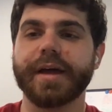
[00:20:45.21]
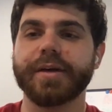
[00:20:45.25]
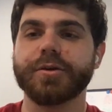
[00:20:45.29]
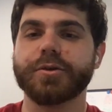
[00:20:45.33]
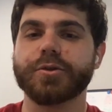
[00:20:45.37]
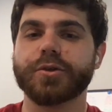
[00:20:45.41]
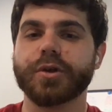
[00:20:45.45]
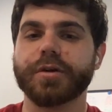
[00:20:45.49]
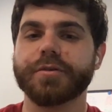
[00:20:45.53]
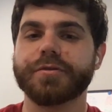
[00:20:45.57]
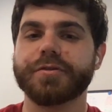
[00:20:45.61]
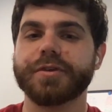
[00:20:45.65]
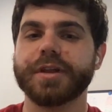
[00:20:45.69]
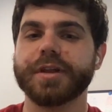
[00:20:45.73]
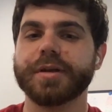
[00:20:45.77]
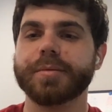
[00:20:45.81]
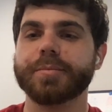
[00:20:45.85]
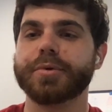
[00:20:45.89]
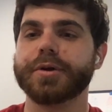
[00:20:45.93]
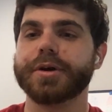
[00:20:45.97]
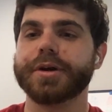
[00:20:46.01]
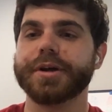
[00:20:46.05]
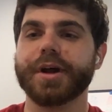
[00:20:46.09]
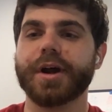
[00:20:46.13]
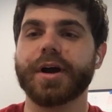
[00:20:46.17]
You start feeling
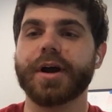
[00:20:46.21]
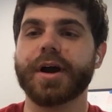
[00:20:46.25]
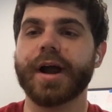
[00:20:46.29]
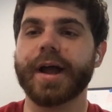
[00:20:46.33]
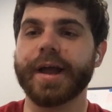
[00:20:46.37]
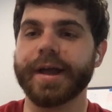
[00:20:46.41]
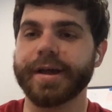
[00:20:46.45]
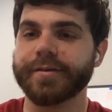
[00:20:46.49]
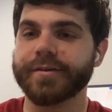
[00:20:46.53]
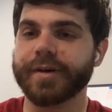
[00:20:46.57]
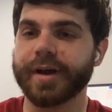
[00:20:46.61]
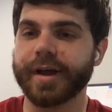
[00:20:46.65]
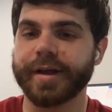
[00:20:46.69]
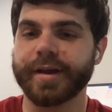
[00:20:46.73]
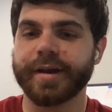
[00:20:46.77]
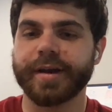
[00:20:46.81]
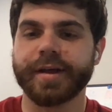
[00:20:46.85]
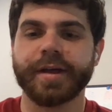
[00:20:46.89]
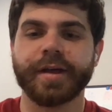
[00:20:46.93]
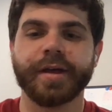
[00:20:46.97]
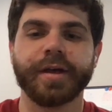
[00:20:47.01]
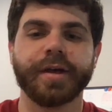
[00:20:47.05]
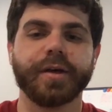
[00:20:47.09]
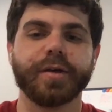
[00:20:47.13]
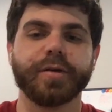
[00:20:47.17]
pretty all right, right?
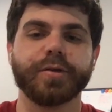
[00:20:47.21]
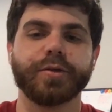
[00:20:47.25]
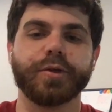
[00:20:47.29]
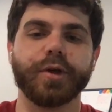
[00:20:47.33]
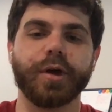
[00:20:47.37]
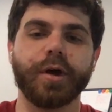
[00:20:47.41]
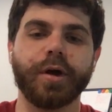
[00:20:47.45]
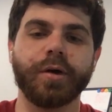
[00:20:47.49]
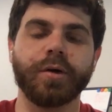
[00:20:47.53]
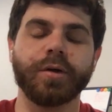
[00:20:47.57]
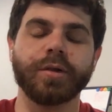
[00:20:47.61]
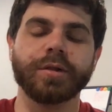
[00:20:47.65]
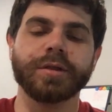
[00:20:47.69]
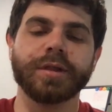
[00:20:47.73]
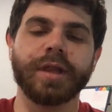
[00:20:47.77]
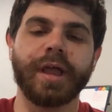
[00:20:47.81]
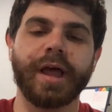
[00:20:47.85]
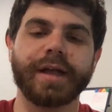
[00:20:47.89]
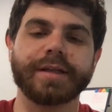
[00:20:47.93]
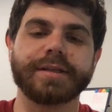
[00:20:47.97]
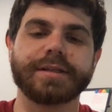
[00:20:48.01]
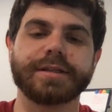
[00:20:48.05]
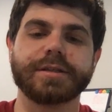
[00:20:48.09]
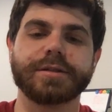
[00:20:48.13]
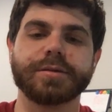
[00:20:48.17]
So
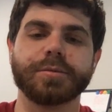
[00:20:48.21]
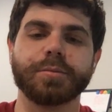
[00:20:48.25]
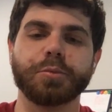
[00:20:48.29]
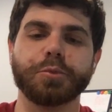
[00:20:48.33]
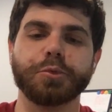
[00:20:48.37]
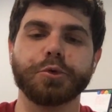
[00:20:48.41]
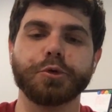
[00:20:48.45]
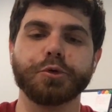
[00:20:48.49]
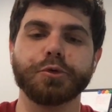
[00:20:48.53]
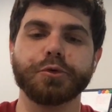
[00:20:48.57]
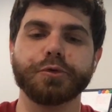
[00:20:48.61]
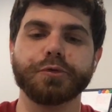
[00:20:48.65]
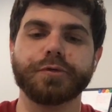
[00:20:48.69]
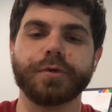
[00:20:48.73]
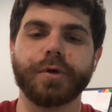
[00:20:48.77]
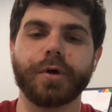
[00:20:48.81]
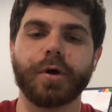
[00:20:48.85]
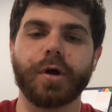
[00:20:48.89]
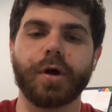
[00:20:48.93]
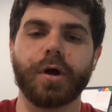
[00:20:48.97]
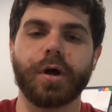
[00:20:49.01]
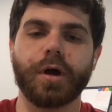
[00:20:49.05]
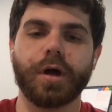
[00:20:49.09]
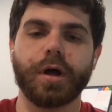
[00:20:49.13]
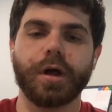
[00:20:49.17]
let's move I hope so.
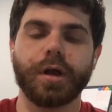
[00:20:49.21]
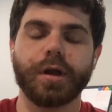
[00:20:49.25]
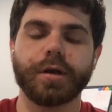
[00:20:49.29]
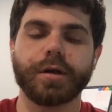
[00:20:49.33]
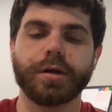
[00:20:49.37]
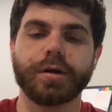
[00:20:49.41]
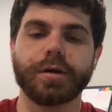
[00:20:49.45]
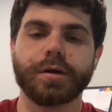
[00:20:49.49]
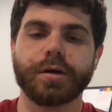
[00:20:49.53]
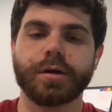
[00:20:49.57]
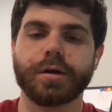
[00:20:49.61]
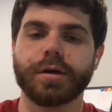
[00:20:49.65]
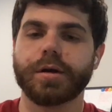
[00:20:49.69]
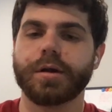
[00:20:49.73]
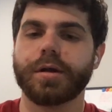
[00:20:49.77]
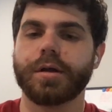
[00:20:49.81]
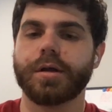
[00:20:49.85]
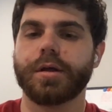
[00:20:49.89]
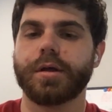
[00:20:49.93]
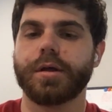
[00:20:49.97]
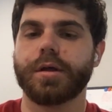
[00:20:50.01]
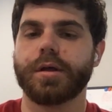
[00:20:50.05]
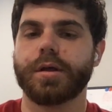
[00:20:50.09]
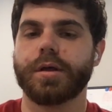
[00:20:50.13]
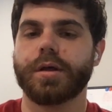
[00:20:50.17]
on.
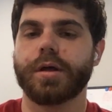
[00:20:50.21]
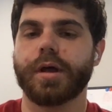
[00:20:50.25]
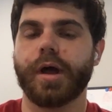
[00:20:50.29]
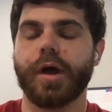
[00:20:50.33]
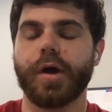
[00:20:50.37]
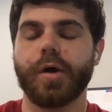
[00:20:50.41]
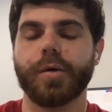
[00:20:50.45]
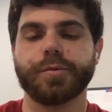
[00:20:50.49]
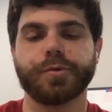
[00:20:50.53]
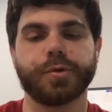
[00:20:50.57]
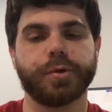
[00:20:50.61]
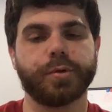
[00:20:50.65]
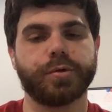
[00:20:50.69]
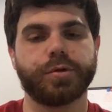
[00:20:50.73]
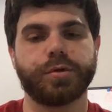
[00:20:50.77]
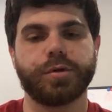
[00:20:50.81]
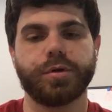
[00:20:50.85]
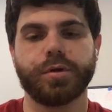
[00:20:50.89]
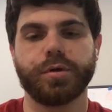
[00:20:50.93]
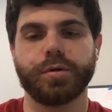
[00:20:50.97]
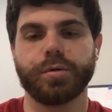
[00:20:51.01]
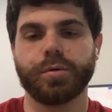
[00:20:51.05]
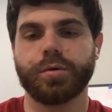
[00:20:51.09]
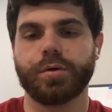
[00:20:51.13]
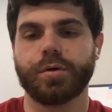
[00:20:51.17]
I hope so
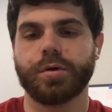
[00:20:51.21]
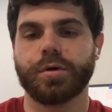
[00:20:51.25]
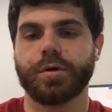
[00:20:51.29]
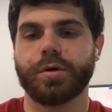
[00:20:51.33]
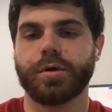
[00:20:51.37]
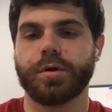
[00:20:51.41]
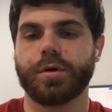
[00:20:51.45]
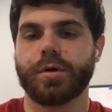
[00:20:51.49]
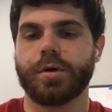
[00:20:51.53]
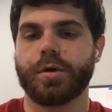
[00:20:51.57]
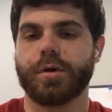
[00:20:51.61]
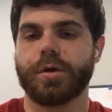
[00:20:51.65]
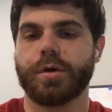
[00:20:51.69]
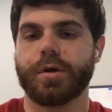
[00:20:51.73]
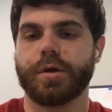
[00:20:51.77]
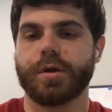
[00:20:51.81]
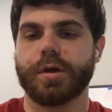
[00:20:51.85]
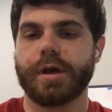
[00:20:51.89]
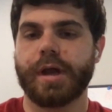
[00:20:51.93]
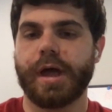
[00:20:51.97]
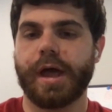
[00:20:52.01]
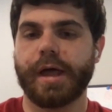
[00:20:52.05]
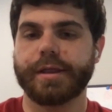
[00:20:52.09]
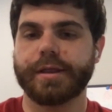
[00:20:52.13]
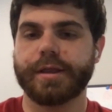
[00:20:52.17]
too.
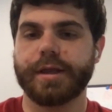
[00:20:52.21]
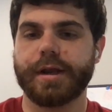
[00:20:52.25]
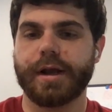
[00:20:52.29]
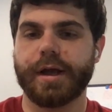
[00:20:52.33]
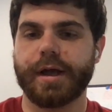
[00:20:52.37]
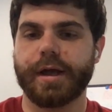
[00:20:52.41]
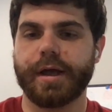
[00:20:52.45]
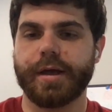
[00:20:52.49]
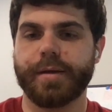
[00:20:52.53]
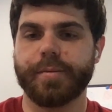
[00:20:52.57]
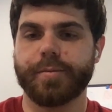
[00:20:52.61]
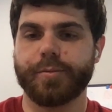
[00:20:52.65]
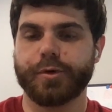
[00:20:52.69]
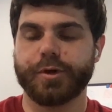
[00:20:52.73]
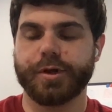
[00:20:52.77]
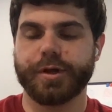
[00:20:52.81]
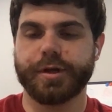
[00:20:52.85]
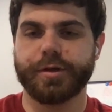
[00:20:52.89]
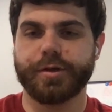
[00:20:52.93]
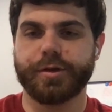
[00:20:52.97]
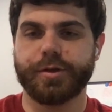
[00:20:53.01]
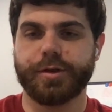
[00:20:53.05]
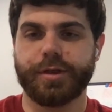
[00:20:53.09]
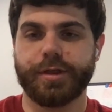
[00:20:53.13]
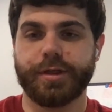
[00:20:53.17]
Not that I
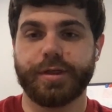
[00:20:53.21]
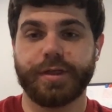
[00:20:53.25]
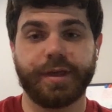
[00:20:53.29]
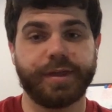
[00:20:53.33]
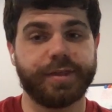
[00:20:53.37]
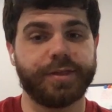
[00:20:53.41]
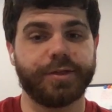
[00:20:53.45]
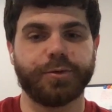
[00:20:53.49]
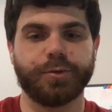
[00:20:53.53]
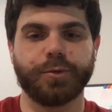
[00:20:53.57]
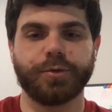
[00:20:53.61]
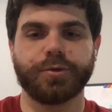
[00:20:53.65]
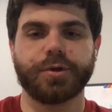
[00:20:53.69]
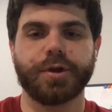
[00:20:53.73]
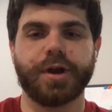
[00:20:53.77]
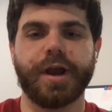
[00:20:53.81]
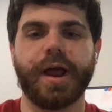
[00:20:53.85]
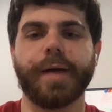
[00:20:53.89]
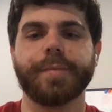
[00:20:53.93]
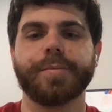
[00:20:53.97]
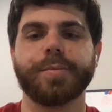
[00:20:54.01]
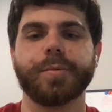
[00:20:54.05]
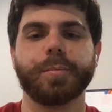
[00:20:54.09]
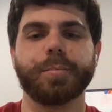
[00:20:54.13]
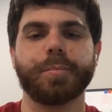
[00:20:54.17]
particularly think that's what's going to
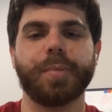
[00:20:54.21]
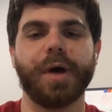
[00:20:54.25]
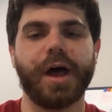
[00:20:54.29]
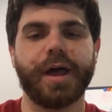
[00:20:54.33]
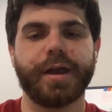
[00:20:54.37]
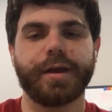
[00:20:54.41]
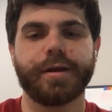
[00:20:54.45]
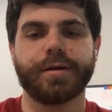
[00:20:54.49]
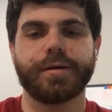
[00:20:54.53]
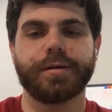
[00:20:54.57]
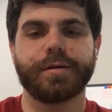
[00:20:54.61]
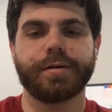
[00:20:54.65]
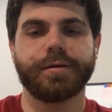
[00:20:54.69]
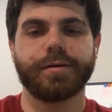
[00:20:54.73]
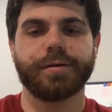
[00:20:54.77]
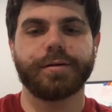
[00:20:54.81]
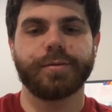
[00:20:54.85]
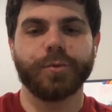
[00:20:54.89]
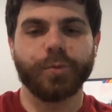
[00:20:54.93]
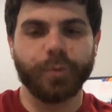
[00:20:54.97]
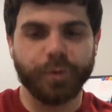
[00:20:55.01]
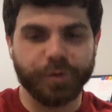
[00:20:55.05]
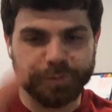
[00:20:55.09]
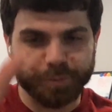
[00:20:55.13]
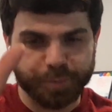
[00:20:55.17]
happen, but
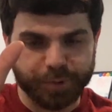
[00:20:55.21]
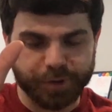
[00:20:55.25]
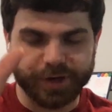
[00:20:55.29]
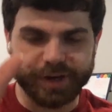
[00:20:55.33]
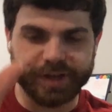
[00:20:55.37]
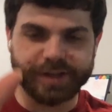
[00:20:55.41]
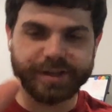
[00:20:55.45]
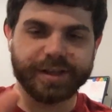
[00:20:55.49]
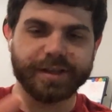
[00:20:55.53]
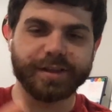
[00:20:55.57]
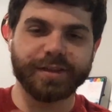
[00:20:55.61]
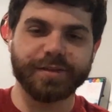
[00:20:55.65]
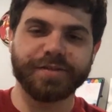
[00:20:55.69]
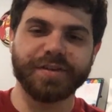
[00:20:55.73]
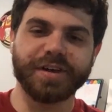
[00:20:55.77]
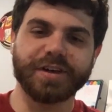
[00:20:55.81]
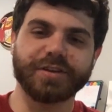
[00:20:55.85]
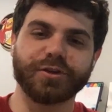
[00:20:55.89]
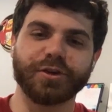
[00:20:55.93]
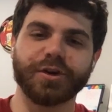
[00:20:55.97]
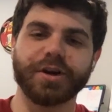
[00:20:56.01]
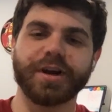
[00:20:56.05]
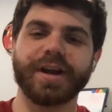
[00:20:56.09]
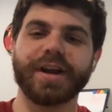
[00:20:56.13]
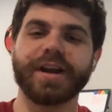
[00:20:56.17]
we've predicted the
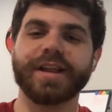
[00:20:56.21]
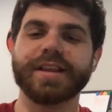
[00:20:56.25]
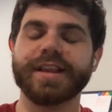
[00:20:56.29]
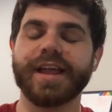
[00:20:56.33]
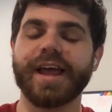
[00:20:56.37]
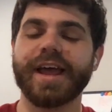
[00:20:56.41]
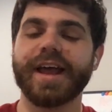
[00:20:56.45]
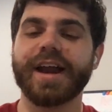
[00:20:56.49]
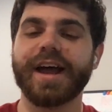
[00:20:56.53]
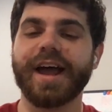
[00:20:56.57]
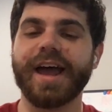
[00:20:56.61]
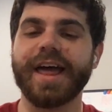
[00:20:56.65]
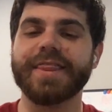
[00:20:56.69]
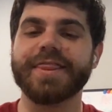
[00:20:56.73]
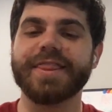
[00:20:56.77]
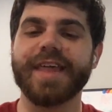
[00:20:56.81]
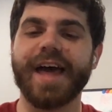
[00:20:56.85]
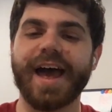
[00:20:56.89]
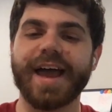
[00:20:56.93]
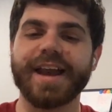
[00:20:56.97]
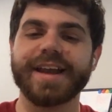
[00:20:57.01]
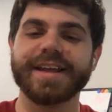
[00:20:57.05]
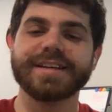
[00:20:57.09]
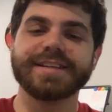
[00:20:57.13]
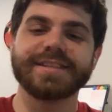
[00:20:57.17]
victory in Atlanta, and
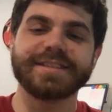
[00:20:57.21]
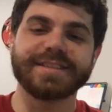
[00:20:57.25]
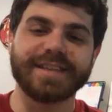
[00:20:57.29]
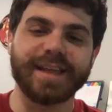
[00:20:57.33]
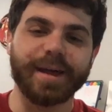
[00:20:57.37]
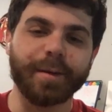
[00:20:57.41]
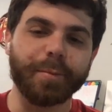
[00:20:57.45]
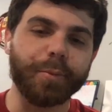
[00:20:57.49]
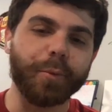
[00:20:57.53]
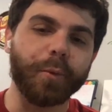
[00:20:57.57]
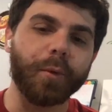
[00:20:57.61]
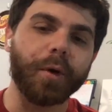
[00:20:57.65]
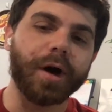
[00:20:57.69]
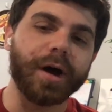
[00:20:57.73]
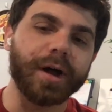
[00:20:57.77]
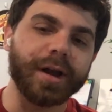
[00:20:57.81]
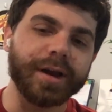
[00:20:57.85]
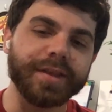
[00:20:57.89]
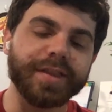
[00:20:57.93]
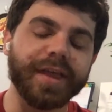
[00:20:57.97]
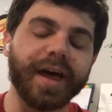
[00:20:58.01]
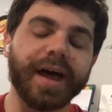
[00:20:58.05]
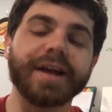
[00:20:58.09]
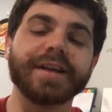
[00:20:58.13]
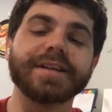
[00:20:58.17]
that is step one.
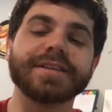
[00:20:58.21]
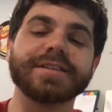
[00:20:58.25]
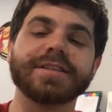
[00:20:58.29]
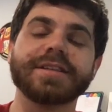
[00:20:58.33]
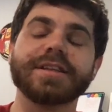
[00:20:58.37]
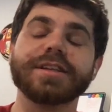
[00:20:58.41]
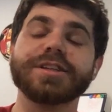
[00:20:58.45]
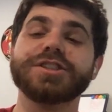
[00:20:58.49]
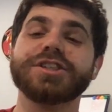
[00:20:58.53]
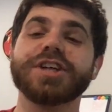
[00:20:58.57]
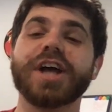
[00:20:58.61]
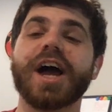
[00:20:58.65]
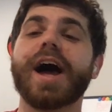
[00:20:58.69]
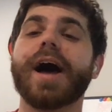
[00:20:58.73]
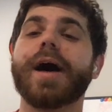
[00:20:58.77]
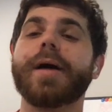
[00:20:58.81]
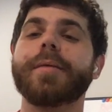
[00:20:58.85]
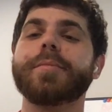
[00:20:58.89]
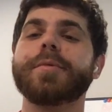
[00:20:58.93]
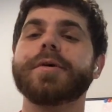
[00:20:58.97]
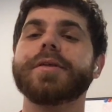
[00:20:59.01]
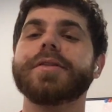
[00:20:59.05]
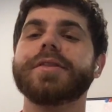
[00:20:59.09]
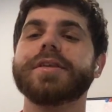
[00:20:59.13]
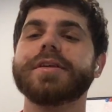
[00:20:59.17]
That is the job
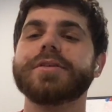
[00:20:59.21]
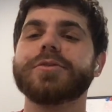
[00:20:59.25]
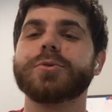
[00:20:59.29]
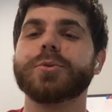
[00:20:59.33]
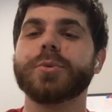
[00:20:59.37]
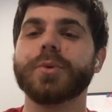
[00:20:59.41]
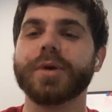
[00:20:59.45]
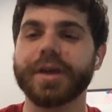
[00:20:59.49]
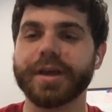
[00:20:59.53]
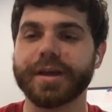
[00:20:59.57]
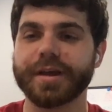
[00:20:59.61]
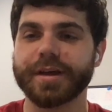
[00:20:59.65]
this week.